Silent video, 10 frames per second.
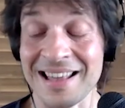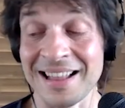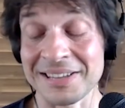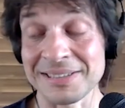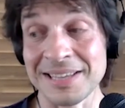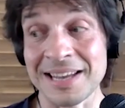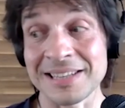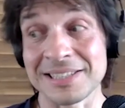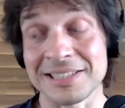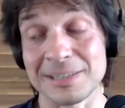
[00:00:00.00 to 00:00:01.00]
like you said,
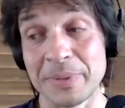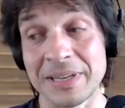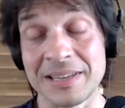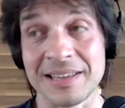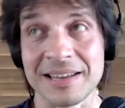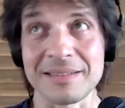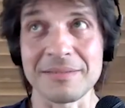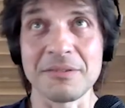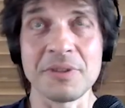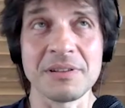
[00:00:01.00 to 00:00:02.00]
it's just a pity that
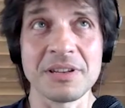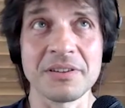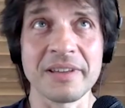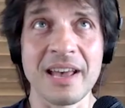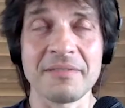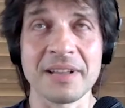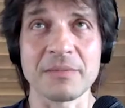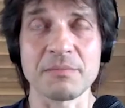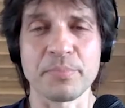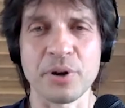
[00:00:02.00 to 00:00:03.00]
we don't have a
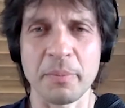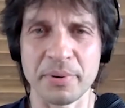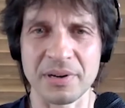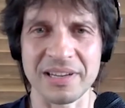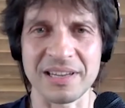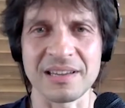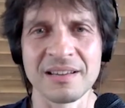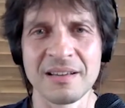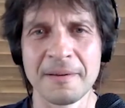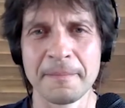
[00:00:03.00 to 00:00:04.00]
proper
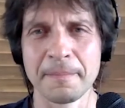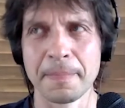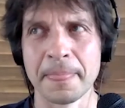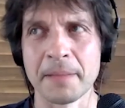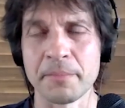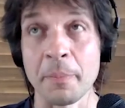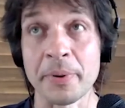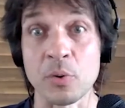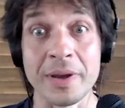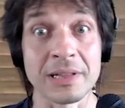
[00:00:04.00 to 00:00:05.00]

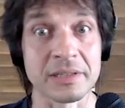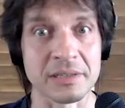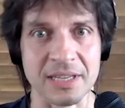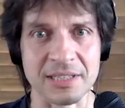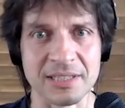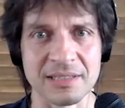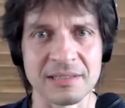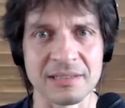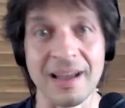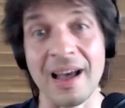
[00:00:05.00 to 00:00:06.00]
wilderness.
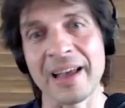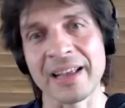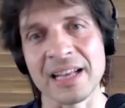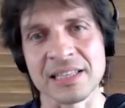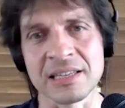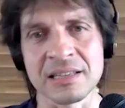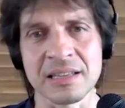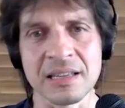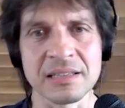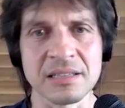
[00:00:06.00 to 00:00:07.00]
I guess
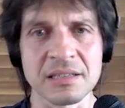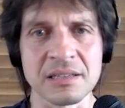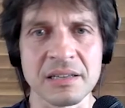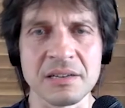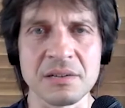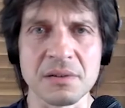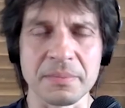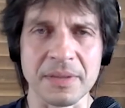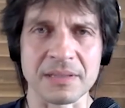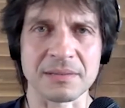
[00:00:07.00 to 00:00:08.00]
in general in
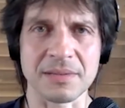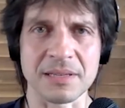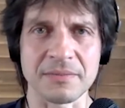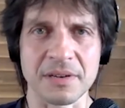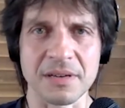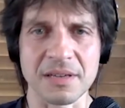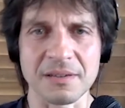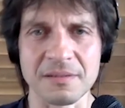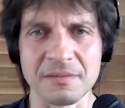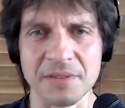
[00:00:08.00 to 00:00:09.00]
Europe, that's
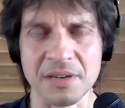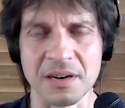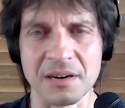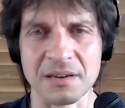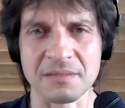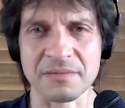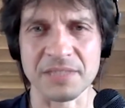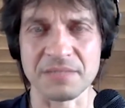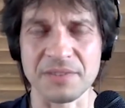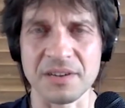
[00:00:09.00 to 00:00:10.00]
very, very hard.
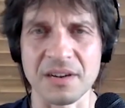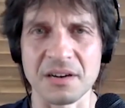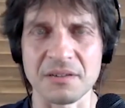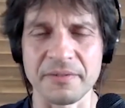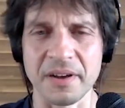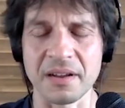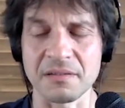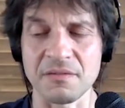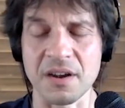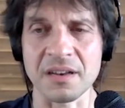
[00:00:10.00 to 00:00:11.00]
It's very hard to
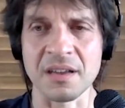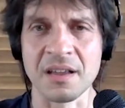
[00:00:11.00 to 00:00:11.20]
find, right?